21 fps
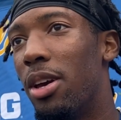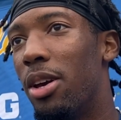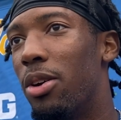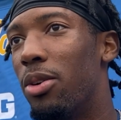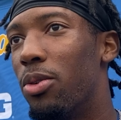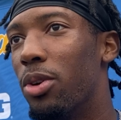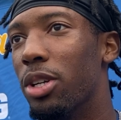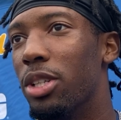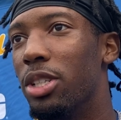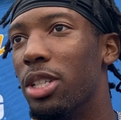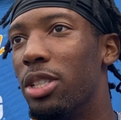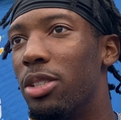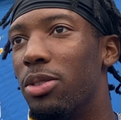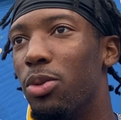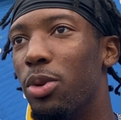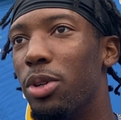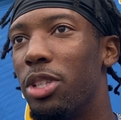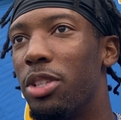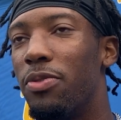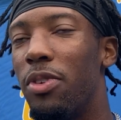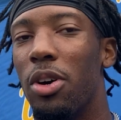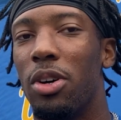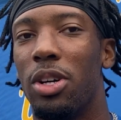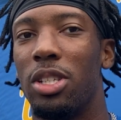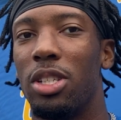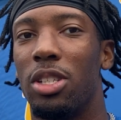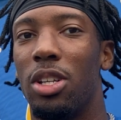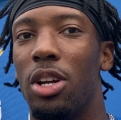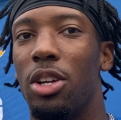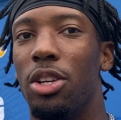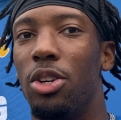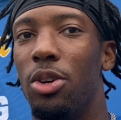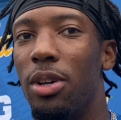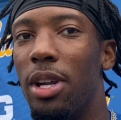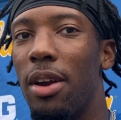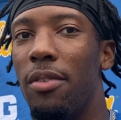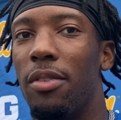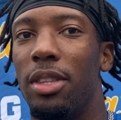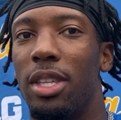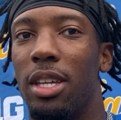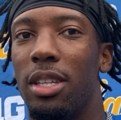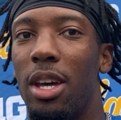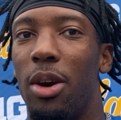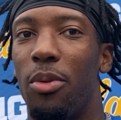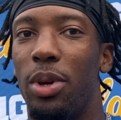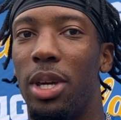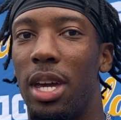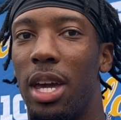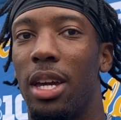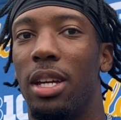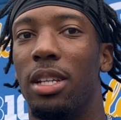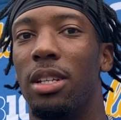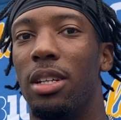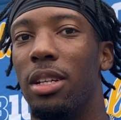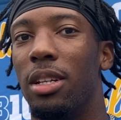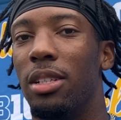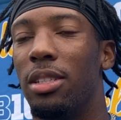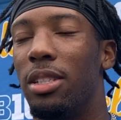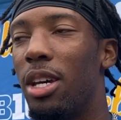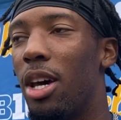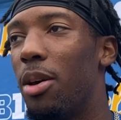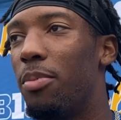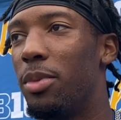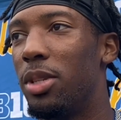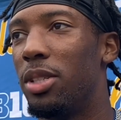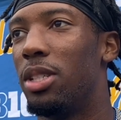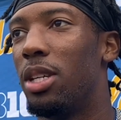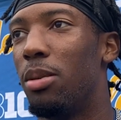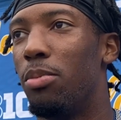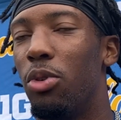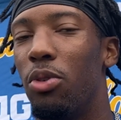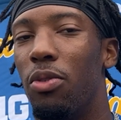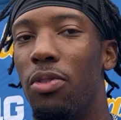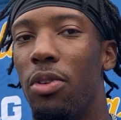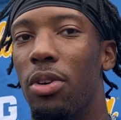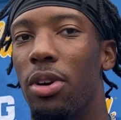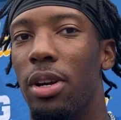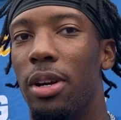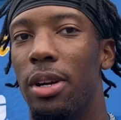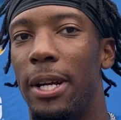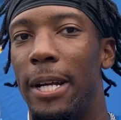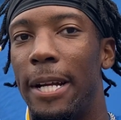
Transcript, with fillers: we're just we're just focusing on doing everything that we can to, to help this team move forward.